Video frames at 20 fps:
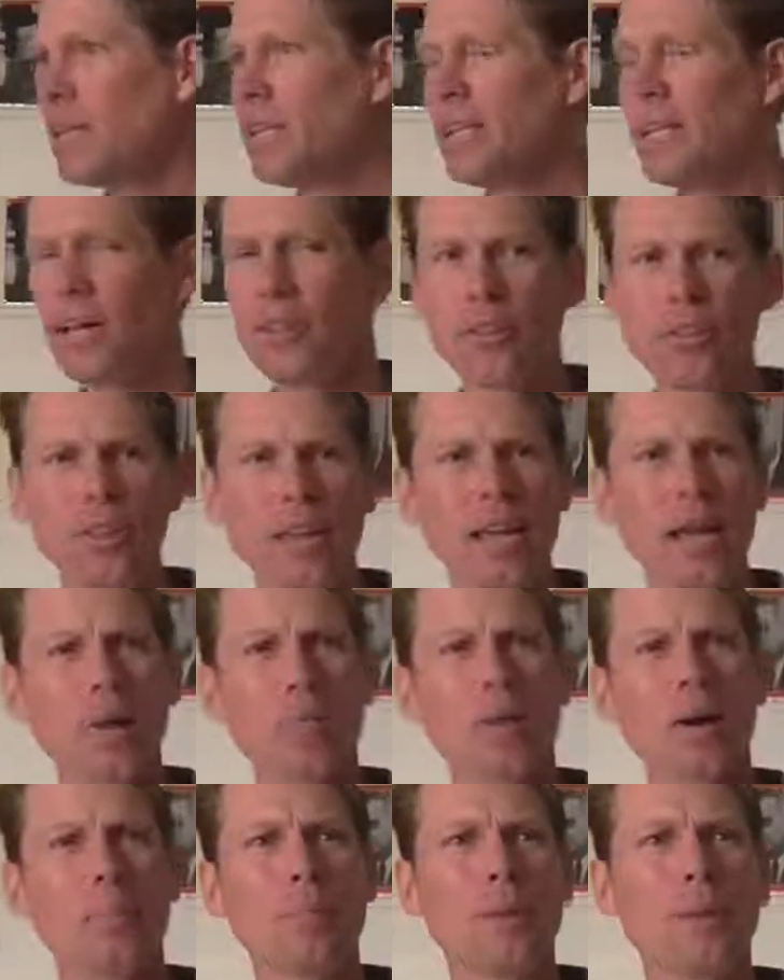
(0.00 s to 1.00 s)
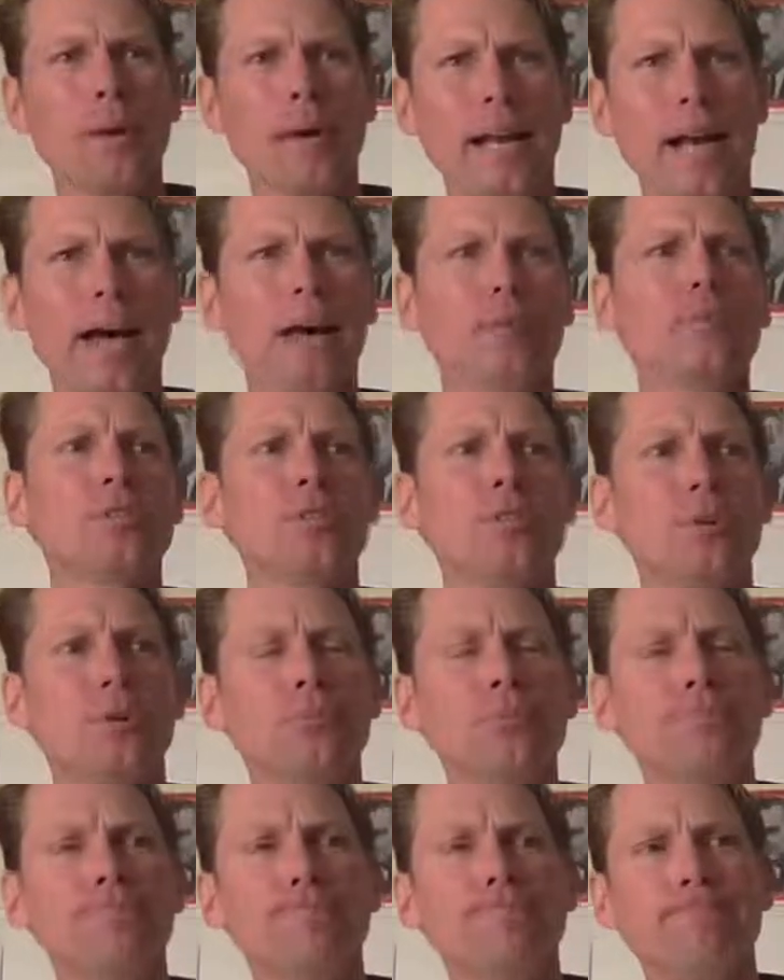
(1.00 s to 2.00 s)
The other thing I want to point out to
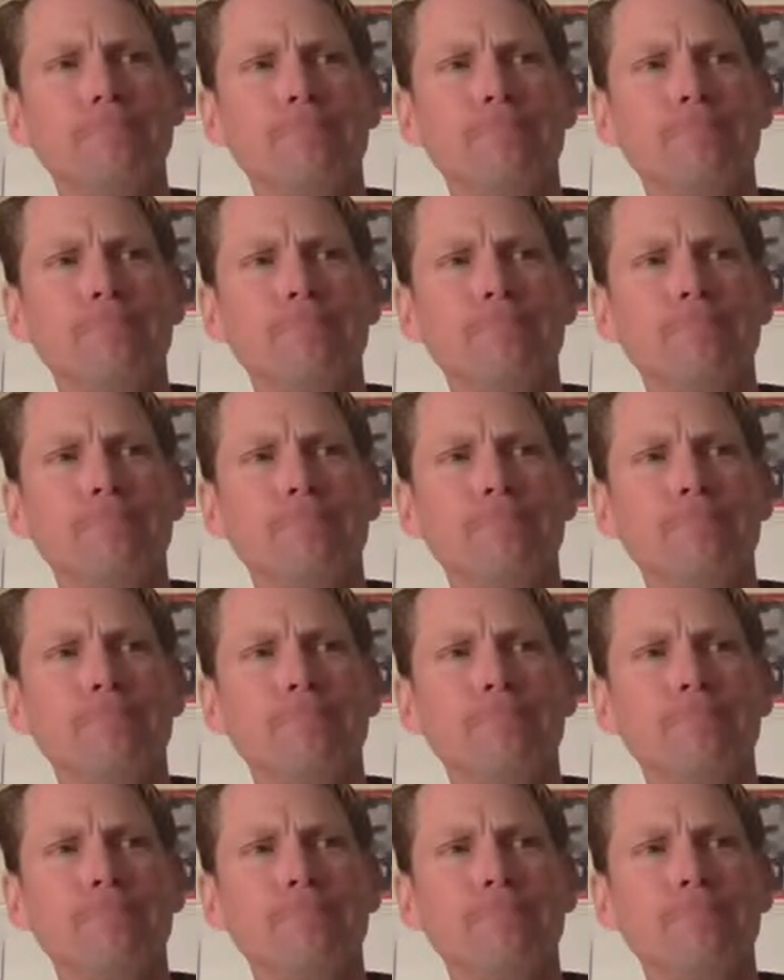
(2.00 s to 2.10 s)
you